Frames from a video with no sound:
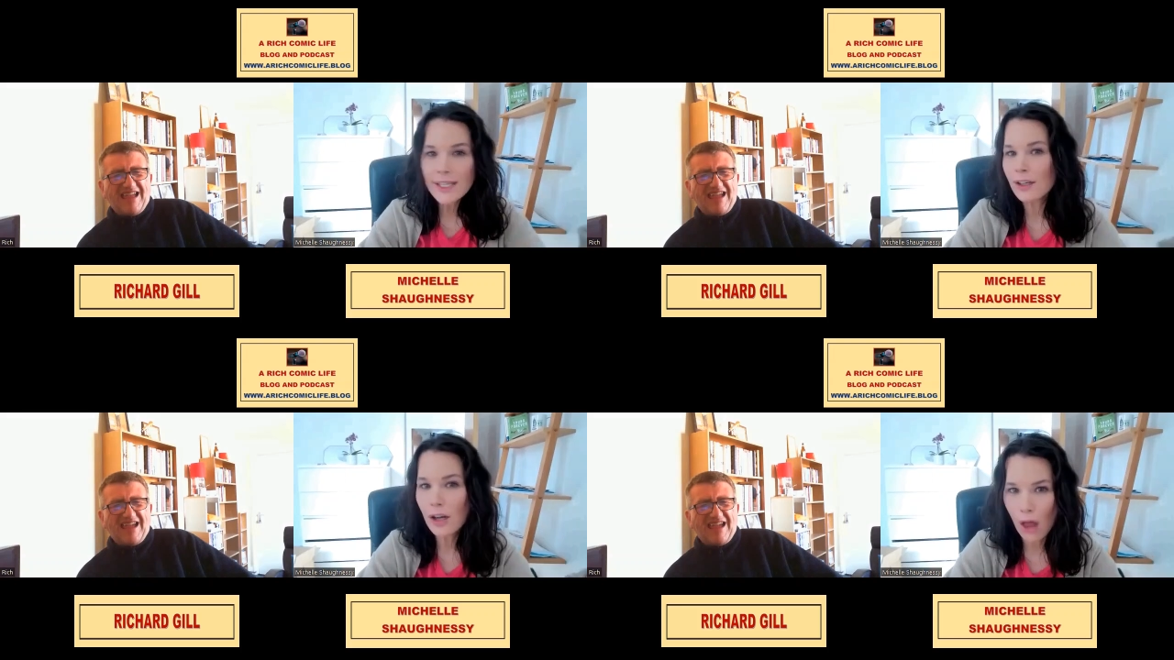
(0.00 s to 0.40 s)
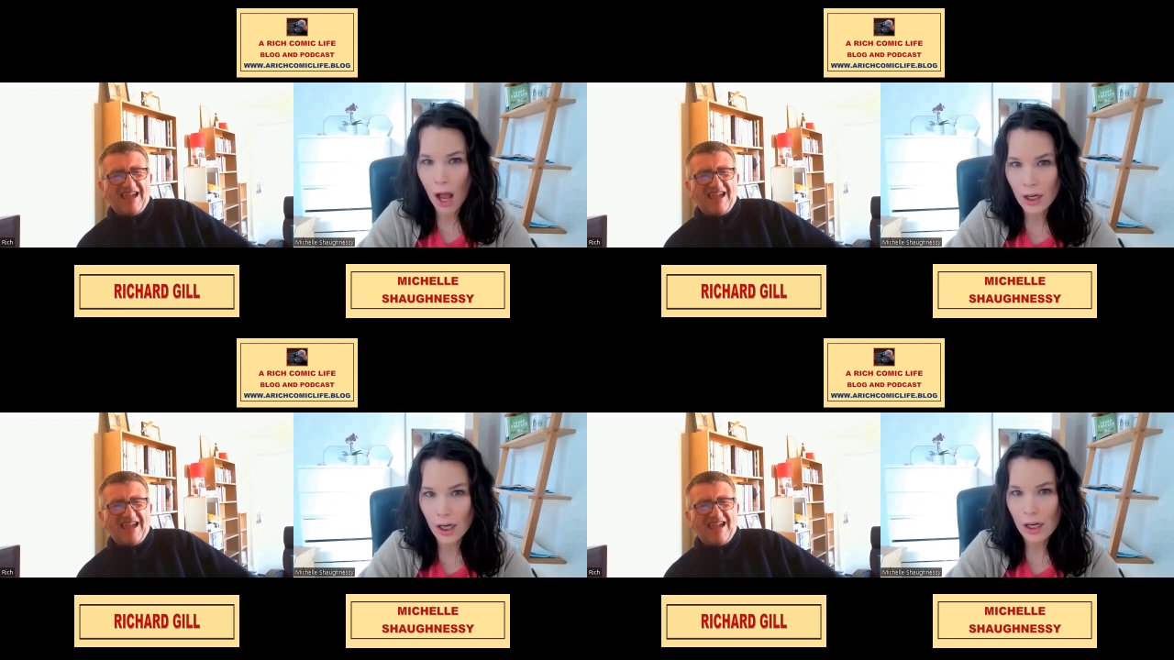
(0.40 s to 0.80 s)
Speaker 1: here are
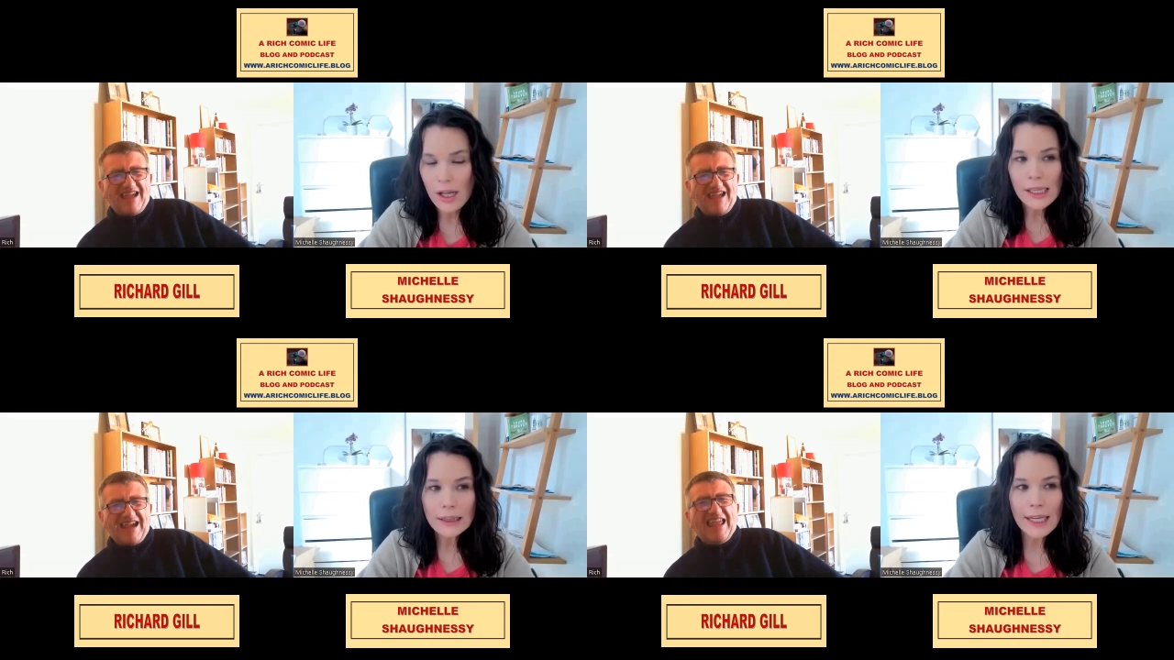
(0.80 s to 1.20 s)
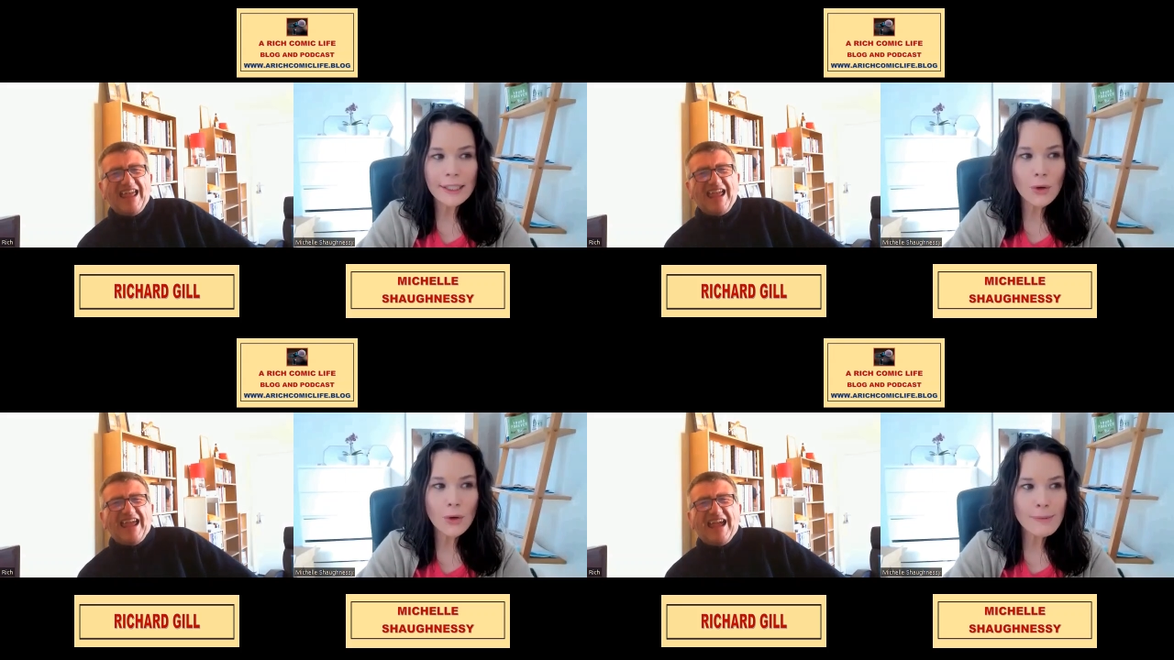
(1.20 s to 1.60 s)
longer. Like in
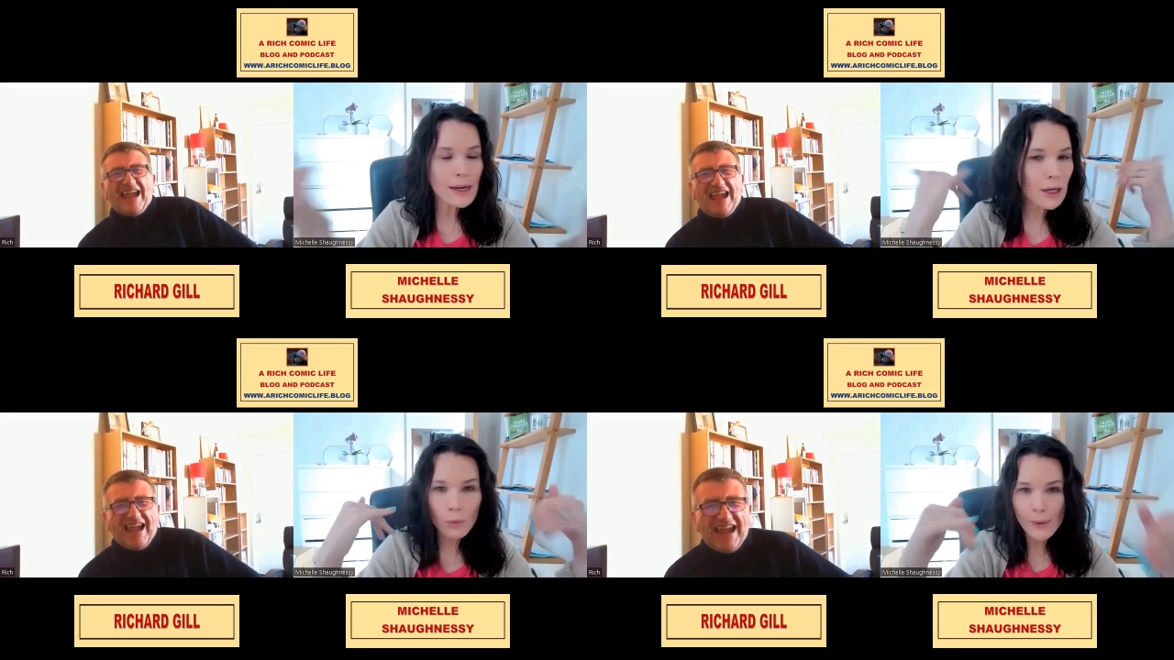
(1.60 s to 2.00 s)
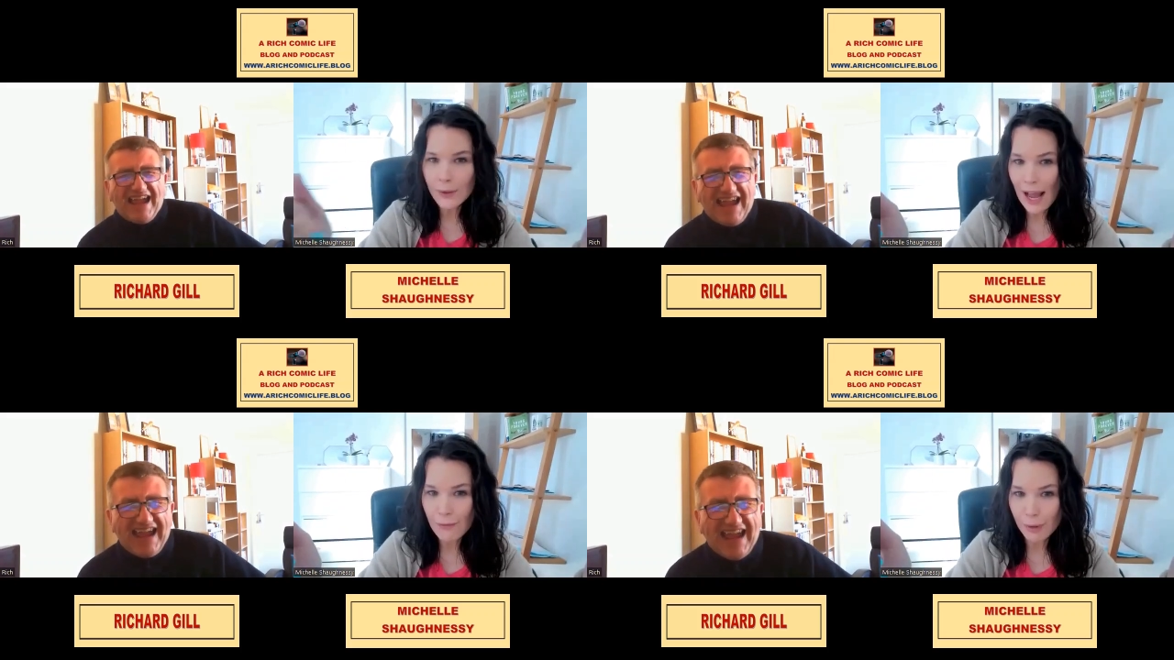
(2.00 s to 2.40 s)
North America, we don't
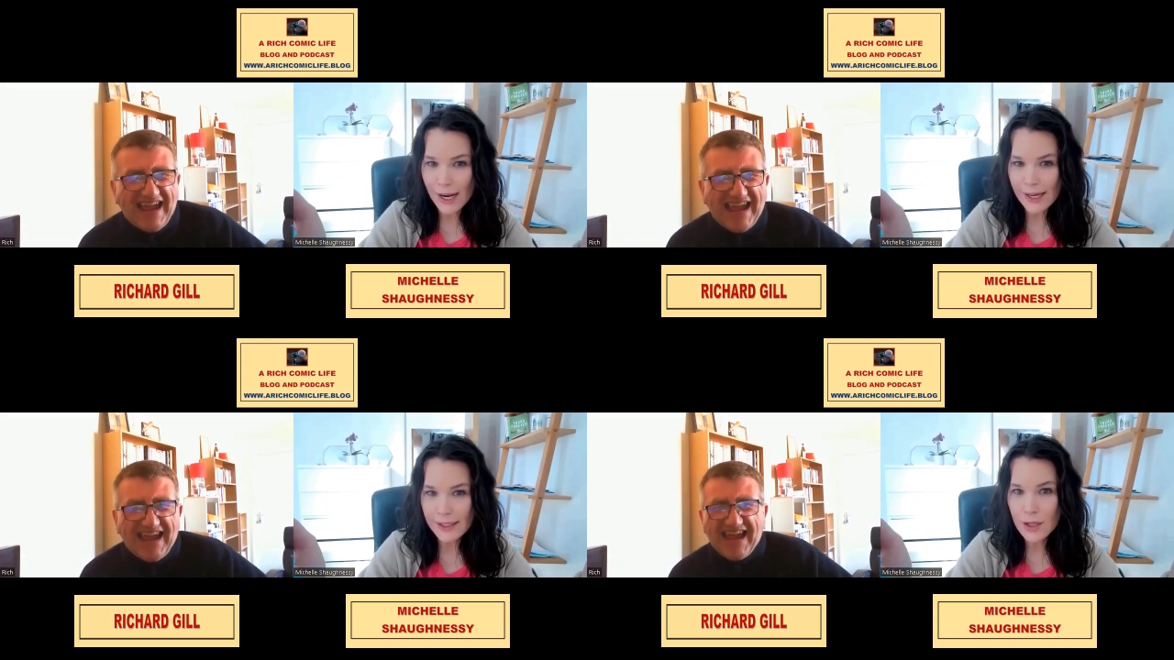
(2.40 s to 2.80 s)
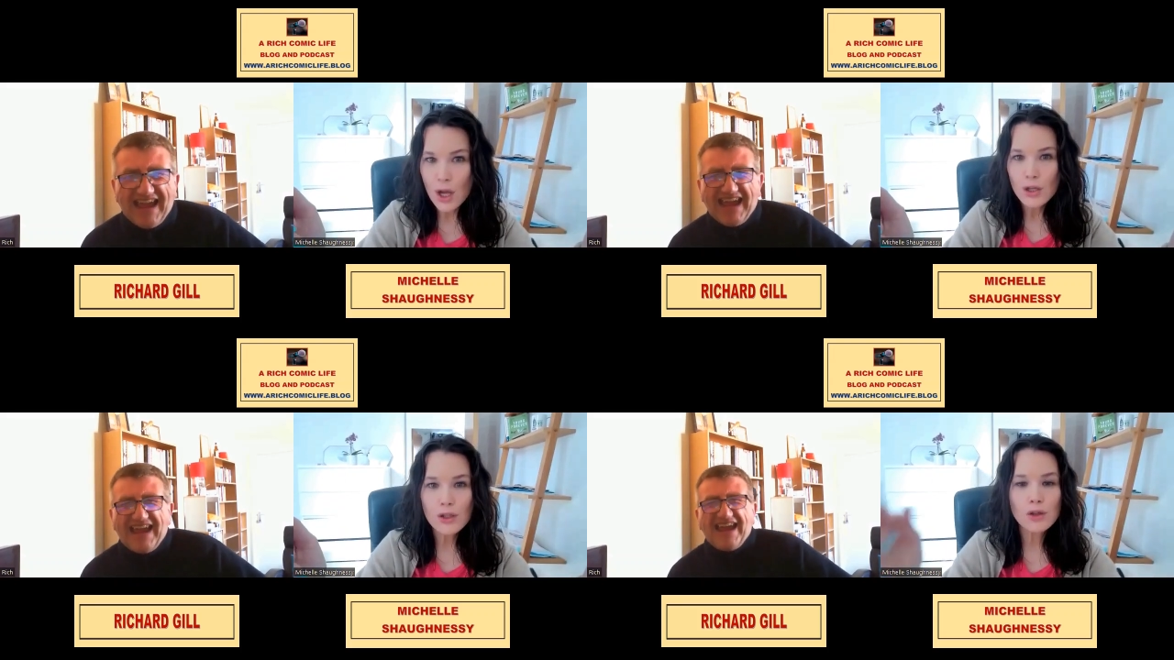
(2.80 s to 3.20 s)
have breaks.
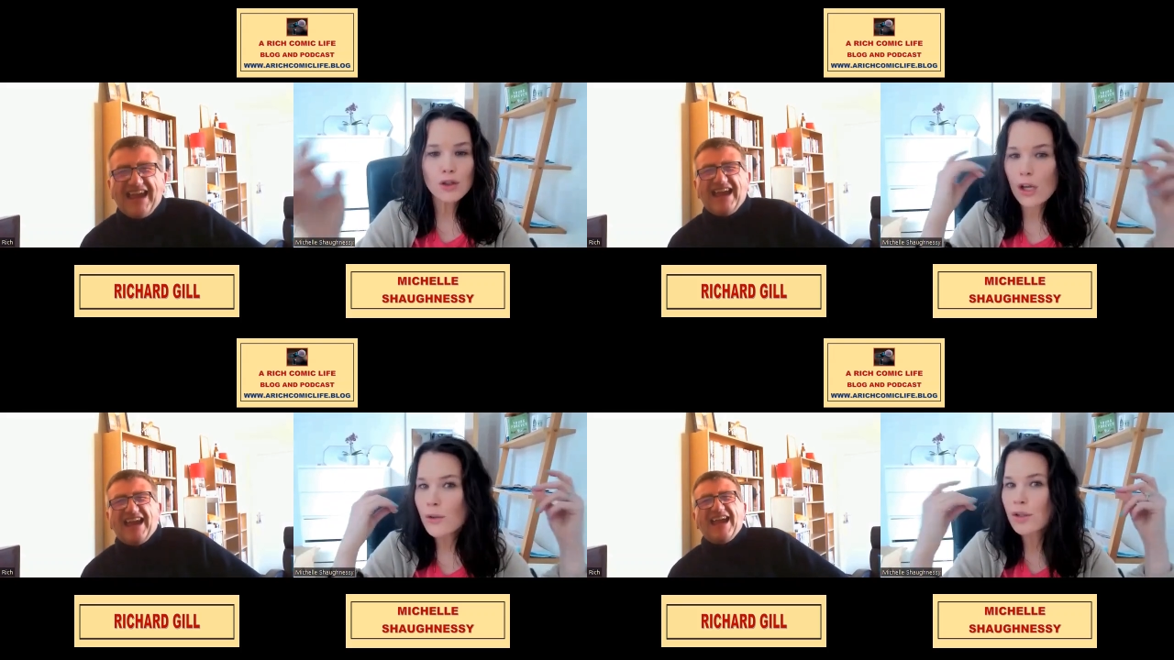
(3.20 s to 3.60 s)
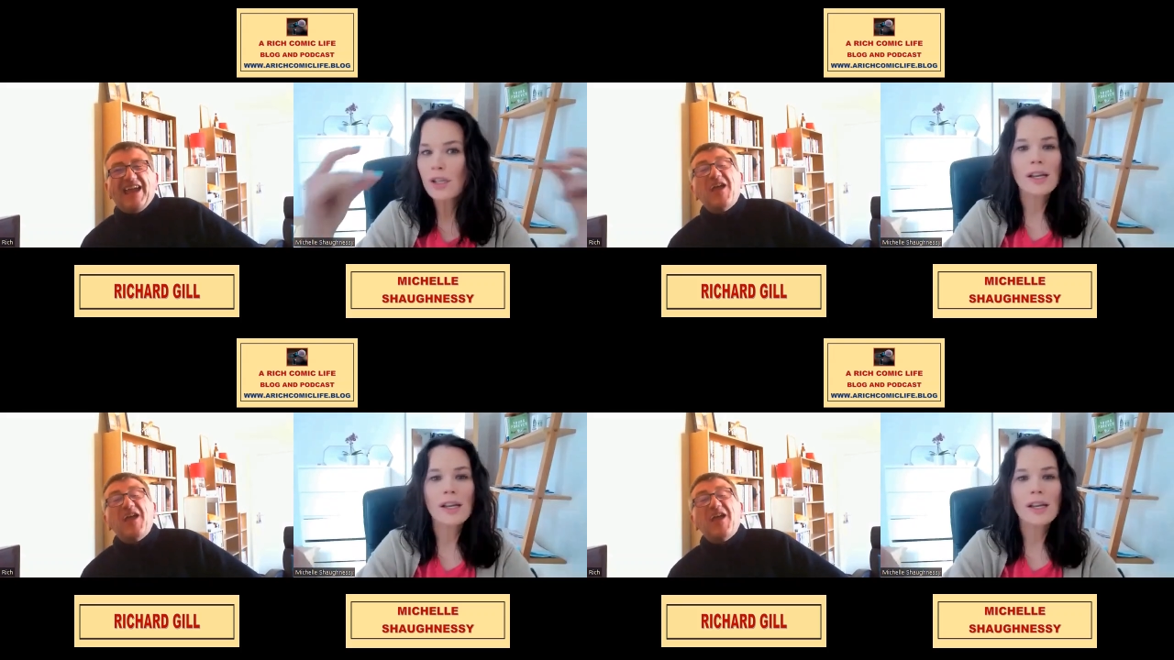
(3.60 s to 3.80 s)
So the show's